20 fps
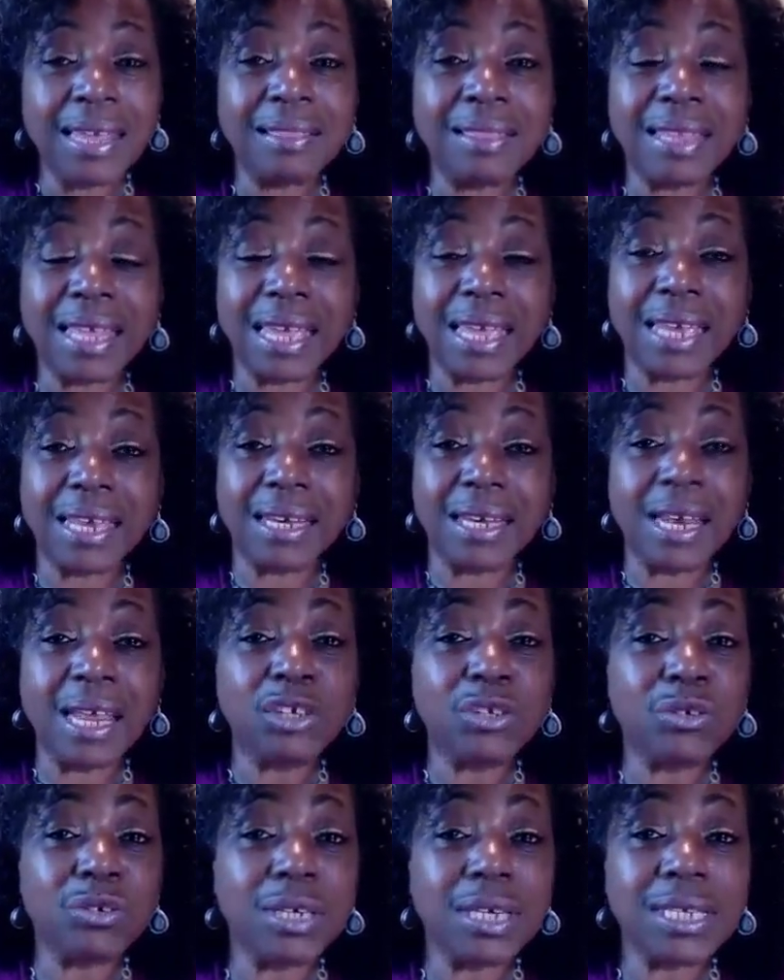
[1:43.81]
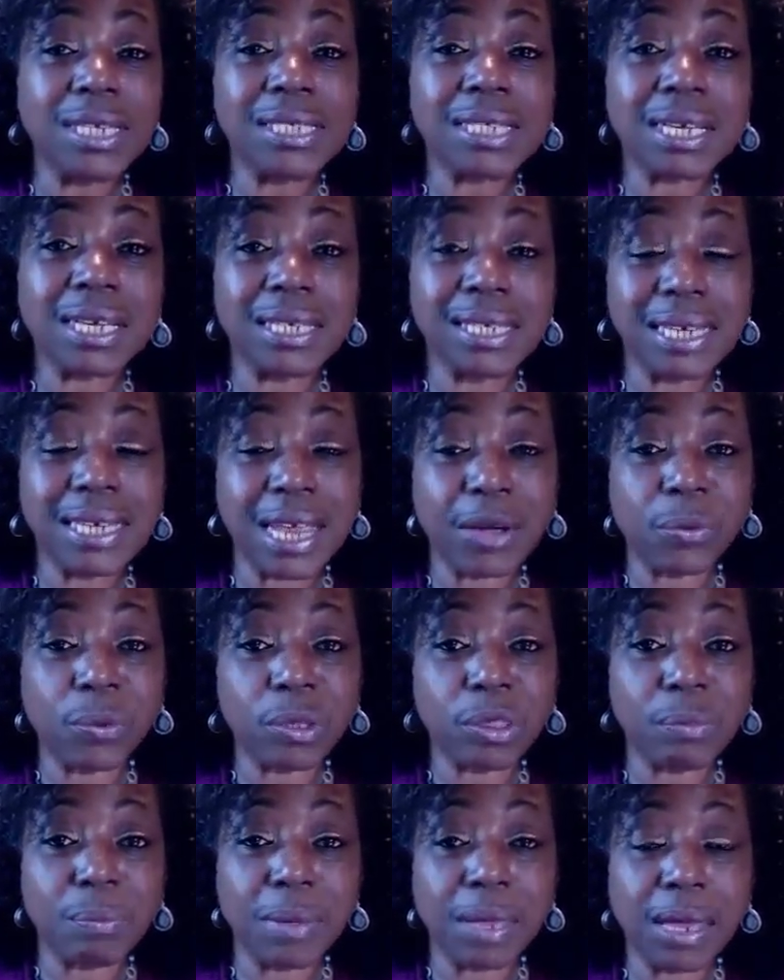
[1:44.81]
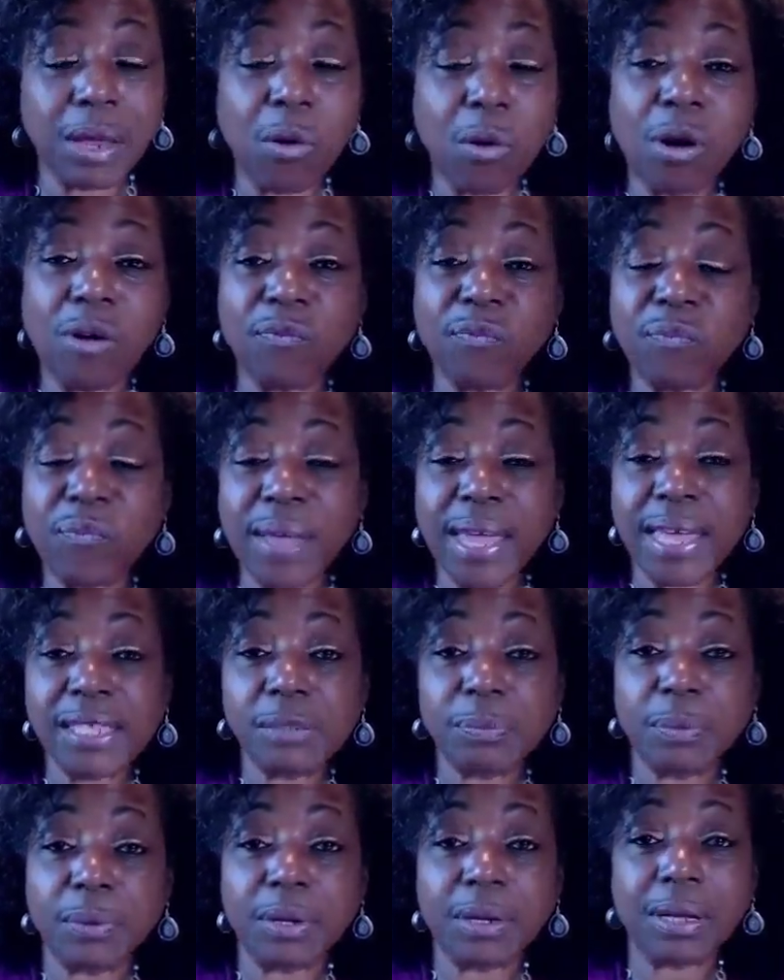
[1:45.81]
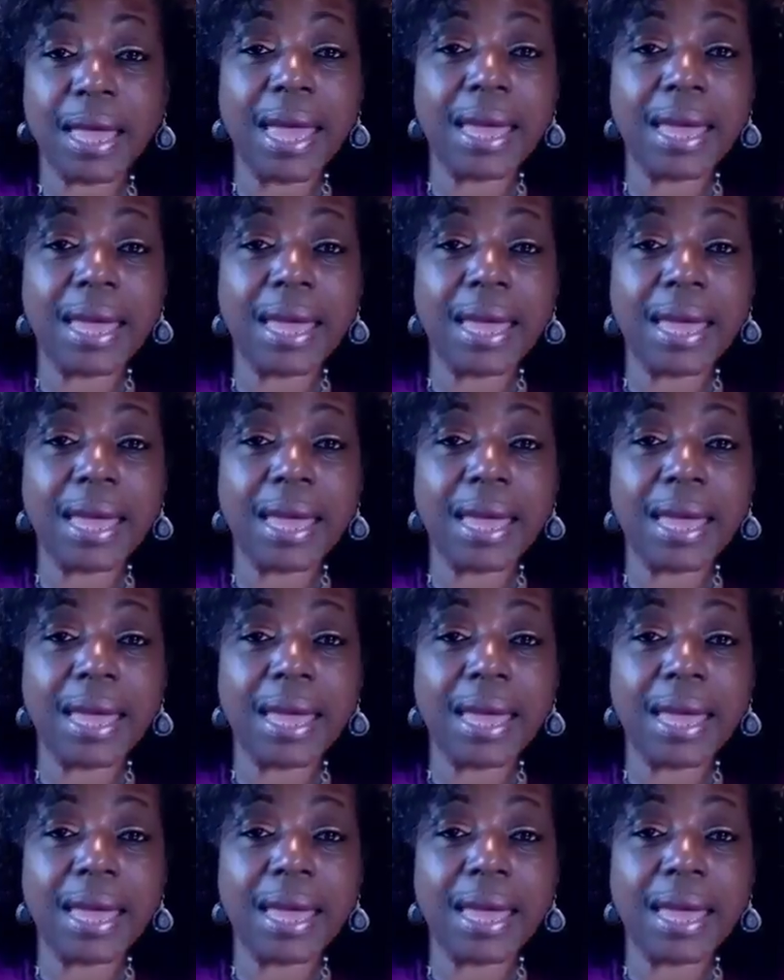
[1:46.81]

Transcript: then you need to connect with me on Facebook